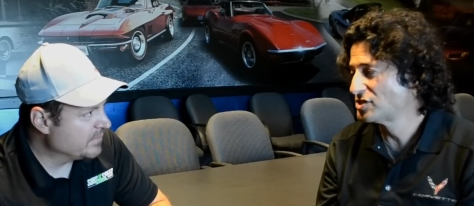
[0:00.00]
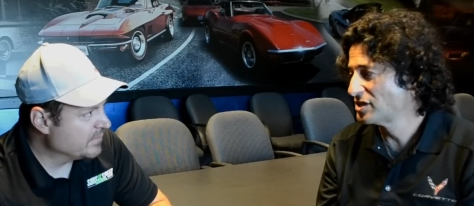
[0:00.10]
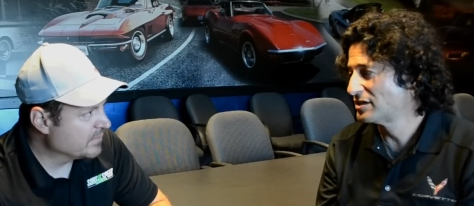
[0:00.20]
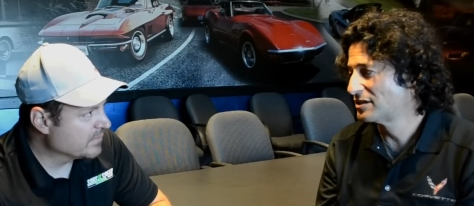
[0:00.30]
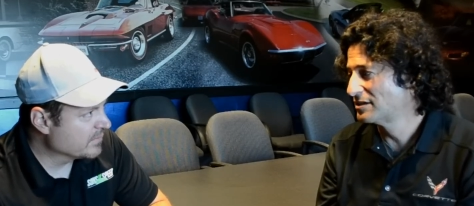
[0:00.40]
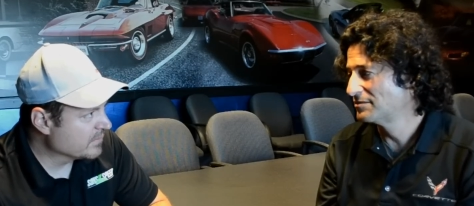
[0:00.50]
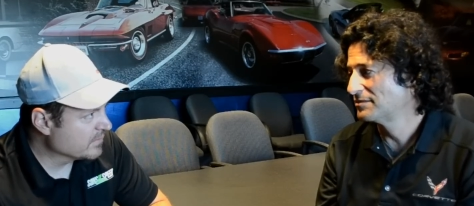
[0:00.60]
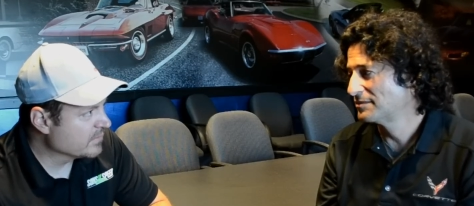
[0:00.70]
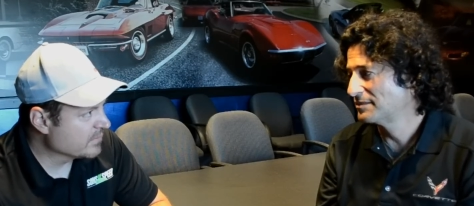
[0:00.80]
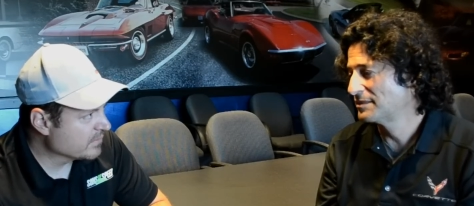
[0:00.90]
Speaker 1: year.
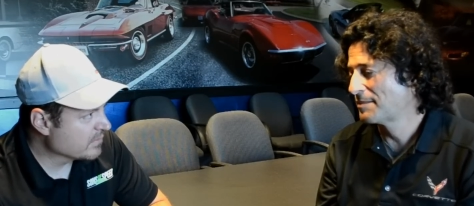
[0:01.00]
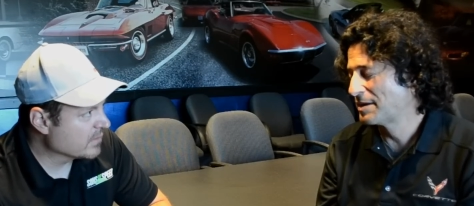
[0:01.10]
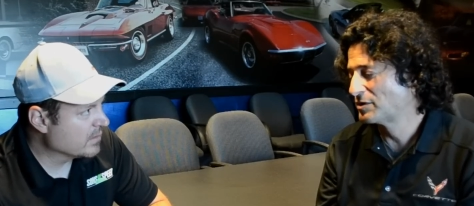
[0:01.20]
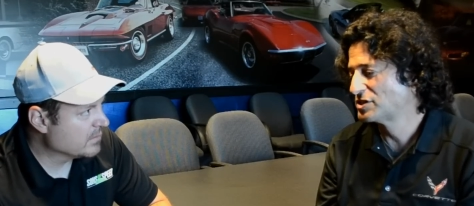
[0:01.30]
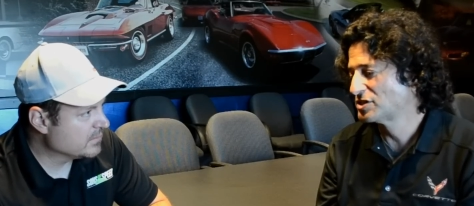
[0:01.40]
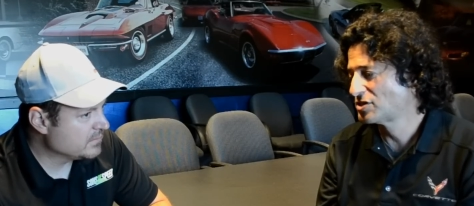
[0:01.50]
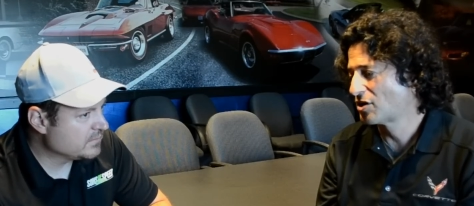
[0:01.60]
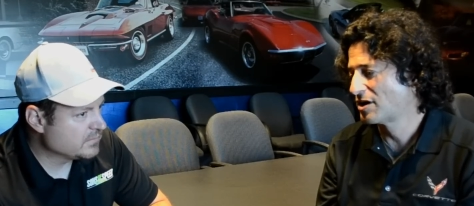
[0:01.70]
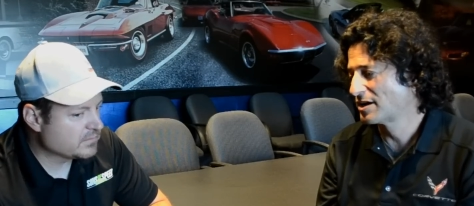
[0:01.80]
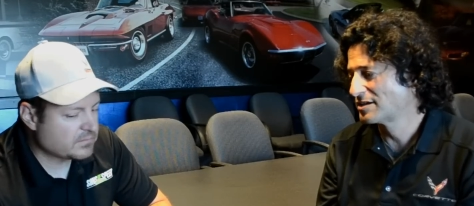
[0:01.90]
I mean, we're just
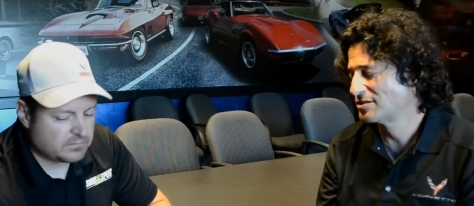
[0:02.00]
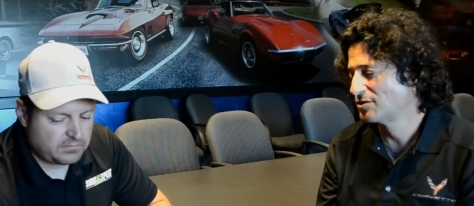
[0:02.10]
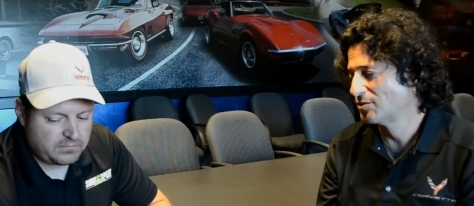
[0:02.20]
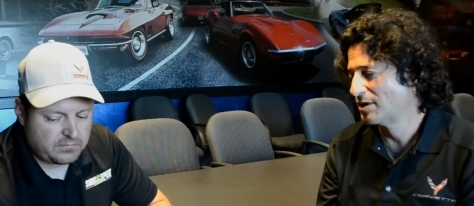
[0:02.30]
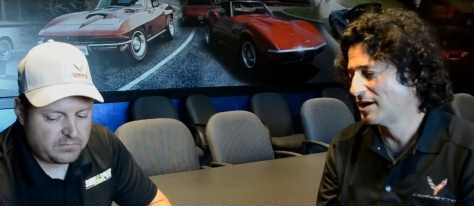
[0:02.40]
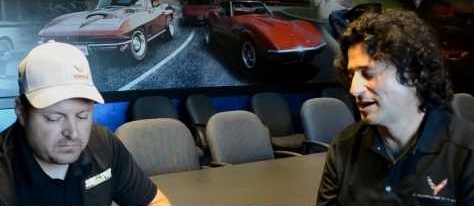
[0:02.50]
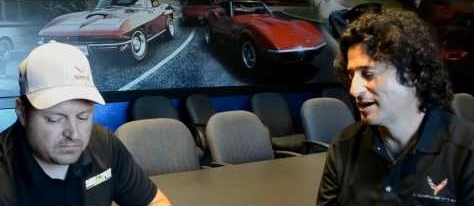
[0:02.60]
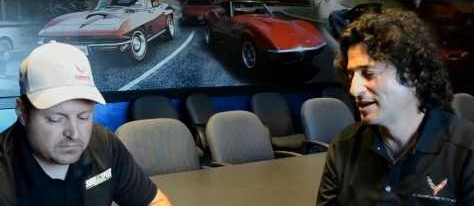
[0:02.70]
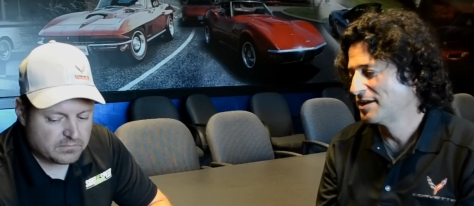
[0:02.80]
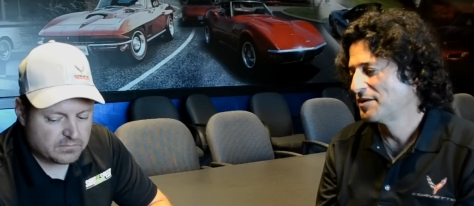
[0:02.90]
starting to
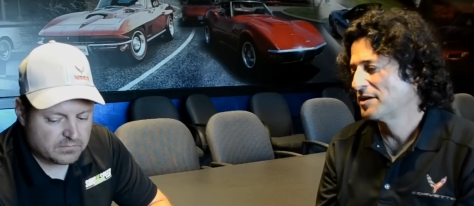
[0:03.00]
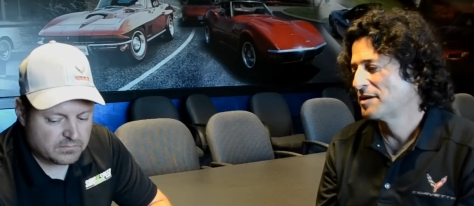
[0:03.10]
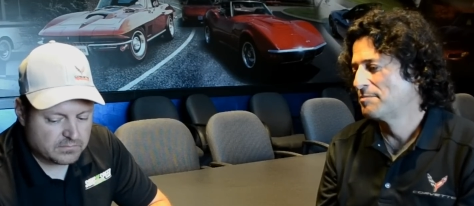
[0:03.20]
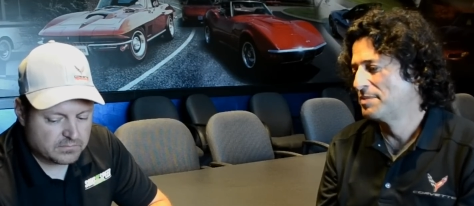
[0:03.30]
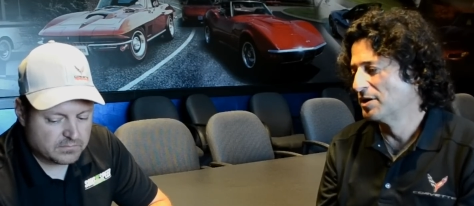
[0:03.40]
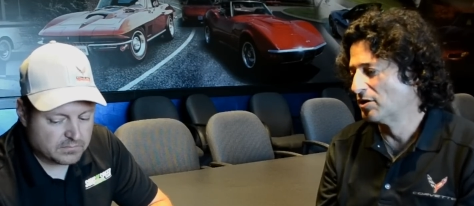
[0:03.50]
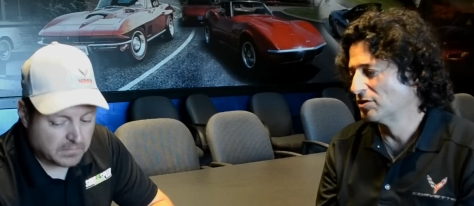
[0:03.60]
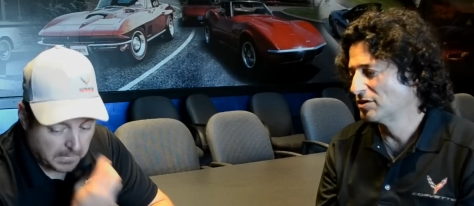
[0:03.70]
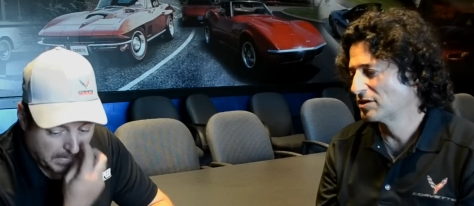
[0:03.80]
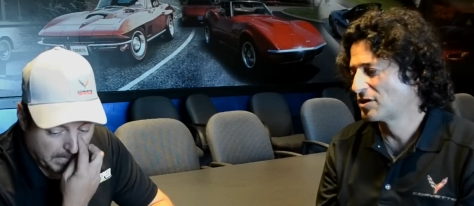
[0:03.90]

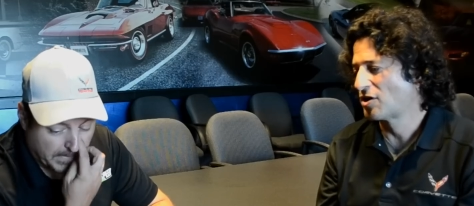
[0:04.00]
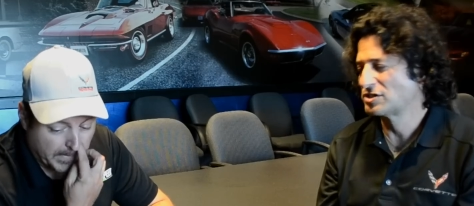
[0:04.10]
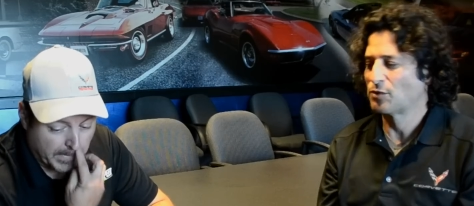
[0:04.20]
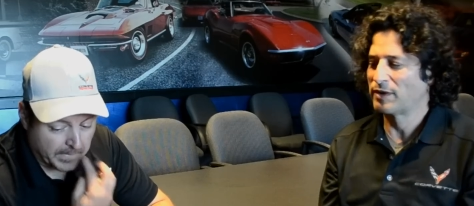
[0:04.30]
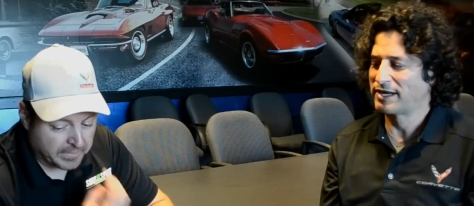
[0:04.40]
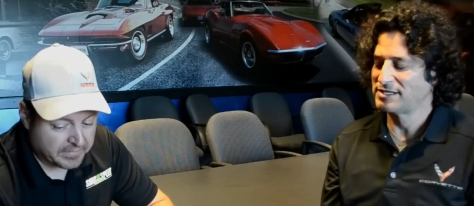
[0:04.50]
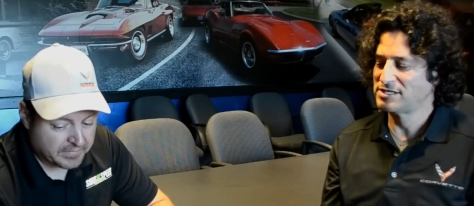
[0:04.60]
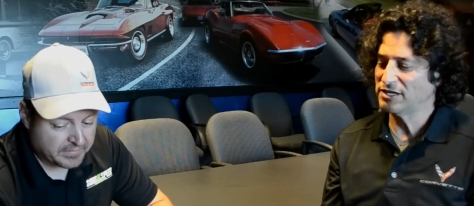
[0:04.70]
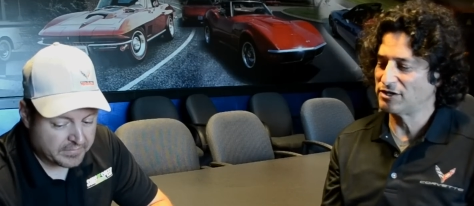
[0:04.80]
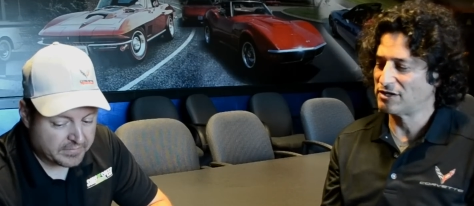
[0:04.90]
build cars that we
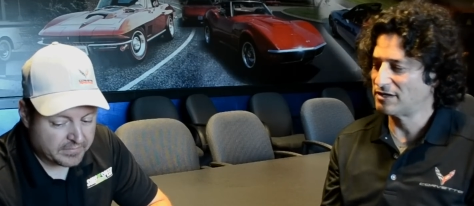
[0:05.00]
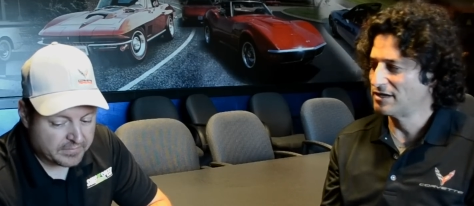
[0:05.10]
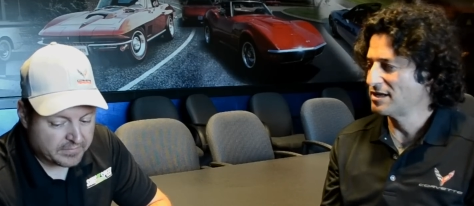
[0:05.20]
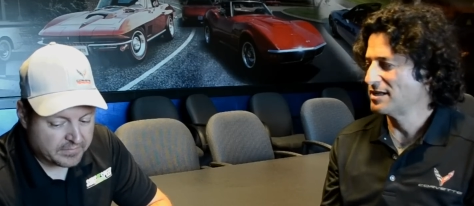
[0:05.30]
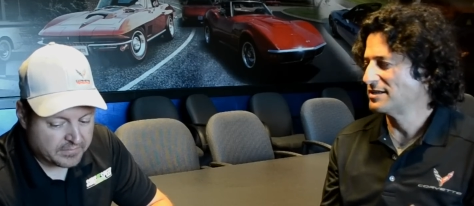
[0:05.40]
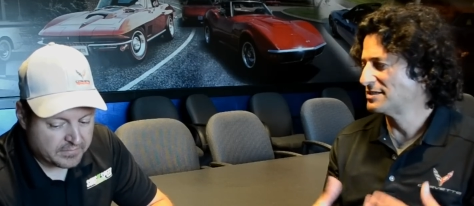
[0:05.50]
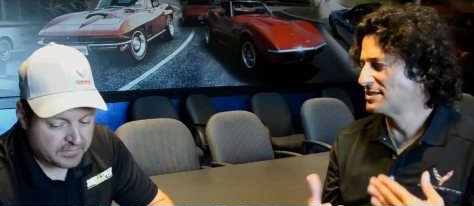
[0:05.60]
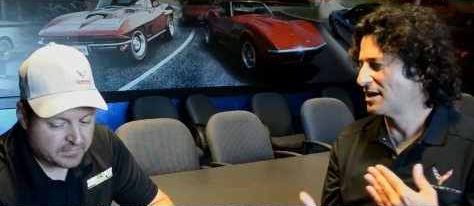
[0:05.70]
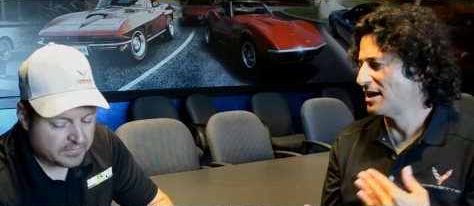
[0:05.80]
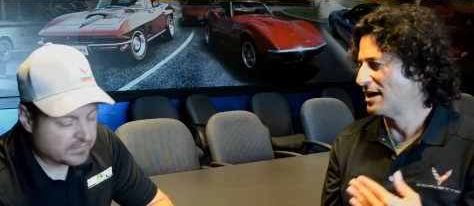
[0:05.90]
consider
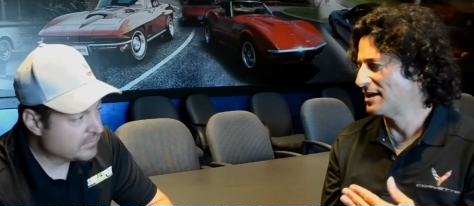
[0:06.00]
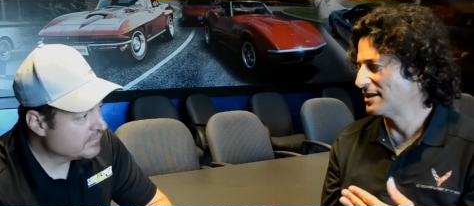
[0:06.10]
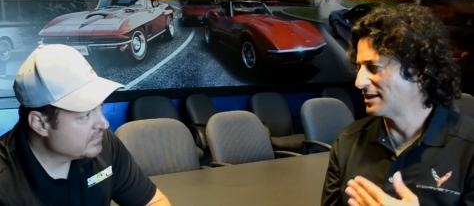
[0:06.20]
a